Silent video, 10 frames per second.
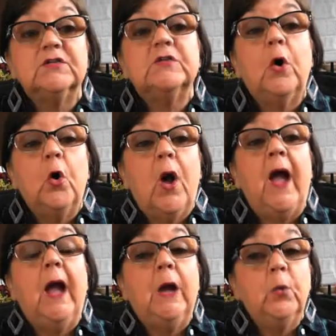So
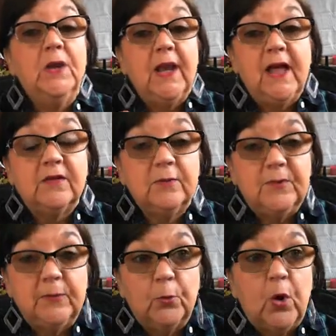I would like the
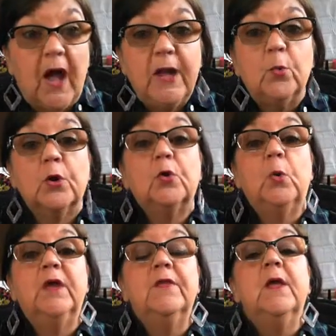people I work
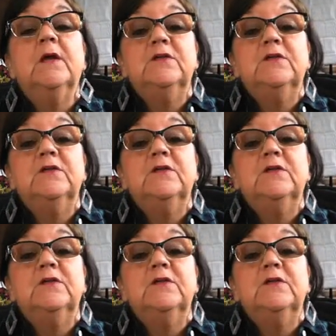with